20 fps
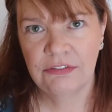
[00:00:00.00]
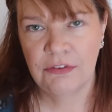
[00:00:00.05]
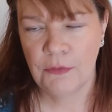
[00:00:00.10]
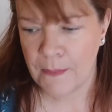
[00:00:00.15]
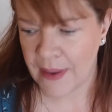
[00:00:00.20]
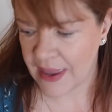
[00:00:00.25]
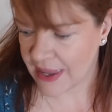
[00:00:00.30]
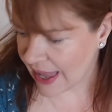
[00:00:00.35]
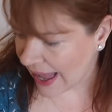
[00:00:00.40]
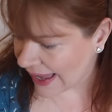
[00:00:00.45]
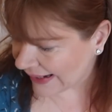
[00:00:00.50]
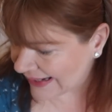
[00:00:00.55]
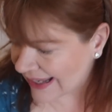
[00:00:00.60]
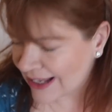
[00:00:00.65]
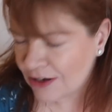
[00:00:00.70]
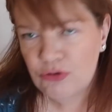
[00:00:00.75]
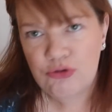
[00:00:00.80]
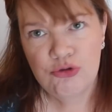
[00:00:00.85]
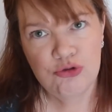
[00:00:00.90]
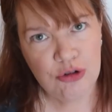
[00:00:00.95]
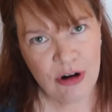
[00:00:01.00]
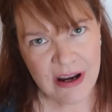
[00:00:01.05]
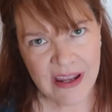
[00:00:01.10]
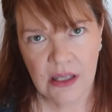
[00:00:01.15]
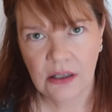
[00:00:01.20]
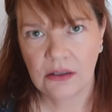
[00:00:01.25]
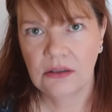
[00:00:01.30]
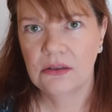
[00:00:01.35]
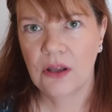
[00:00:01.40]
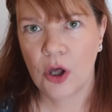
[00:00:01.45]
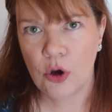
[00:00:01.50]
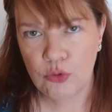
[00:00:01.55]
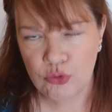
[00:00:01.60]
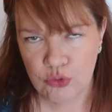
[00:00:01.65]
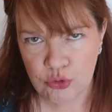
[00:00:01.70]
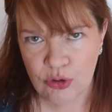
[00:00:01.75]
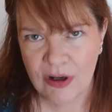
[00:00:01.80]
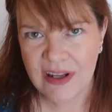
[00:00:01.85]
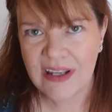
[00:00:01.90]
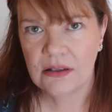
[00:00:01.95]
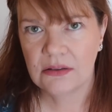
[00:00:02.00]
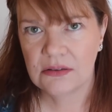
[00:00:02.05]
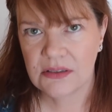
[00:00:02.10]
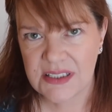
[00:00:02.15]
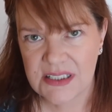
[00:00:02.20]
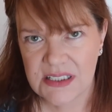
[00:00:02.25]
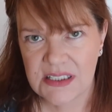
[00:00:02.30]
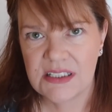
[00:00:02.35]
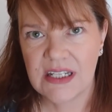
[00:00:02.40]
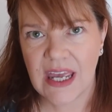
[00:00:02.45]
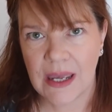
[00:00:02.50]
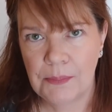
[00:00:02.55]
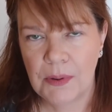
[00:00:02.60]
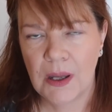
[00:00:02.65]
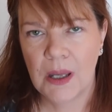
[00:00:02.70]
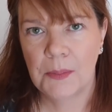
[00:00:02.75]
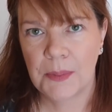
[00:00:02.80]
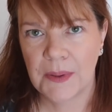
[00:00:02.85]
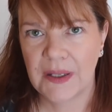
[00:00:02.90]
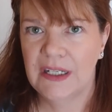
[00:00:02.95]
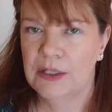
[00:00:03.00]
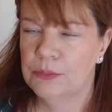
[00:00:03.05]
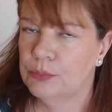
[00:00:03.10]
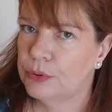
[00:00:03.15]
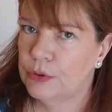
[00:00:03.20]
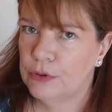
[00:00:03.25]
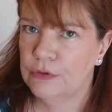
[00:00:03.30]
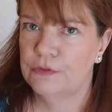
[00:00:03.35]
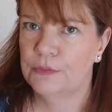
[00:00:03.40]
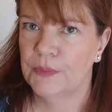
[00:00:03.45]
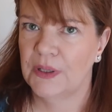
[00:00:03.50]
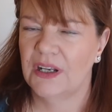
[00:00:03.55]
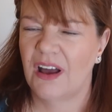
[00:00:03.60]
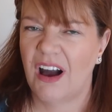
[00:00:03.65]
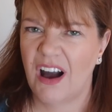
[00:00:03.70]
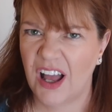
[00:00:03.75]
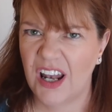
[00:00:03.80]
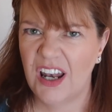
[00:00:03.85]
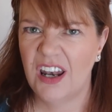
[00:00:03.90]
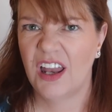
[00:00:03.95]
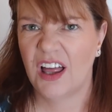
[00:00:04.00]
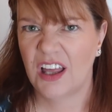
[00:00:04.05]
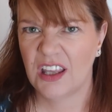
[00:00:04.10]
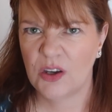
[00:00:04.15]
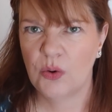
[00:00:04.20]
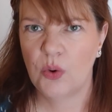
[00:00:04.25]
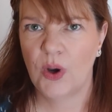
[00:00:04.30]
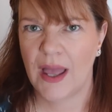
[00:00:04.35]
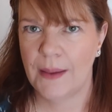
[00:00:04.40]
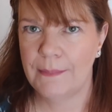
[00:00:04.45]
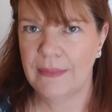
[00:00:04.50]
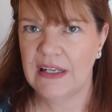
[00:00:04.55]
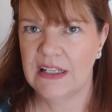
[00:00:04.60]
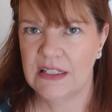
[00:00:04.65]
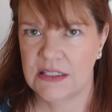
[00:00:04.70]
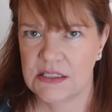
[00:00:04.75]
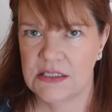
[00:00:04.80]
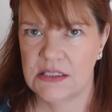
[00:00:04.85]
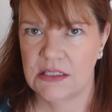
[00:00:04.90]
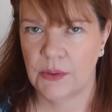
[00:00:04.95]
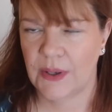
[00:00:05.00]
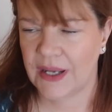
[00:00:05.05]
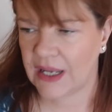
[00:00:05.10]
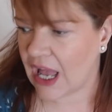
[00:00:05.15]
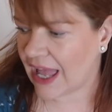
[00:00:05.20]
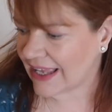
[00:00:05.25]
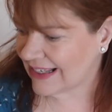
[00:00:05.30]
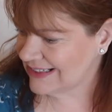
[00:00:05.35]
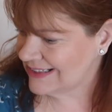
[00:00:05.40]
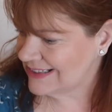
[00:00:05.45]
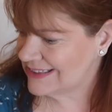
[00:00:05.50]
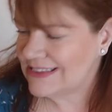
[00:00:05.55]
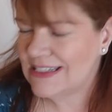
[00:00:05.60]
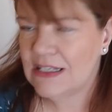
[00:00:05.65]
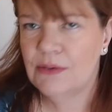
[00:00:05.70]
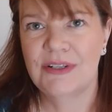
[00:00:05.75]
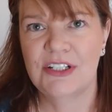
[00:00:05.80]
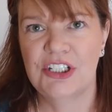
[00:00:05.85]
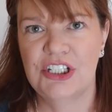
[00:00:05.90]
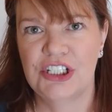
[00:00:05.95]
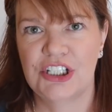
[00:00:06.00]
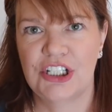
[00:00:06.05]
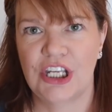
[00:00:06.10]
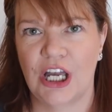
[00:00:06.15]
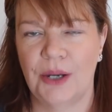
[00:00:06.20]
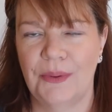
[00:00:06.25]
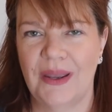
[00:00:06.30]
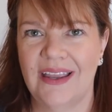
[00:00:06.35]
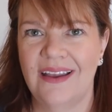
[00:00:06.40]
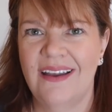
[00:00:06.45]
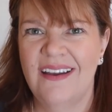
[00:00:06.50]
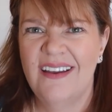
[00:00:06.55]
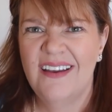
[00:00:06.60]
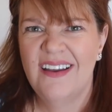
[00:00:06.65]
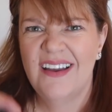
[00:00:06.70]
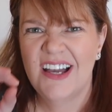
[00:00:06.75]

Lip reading: for me, and a real step up and improvement. I like what Emily is doing. I can see where she's going.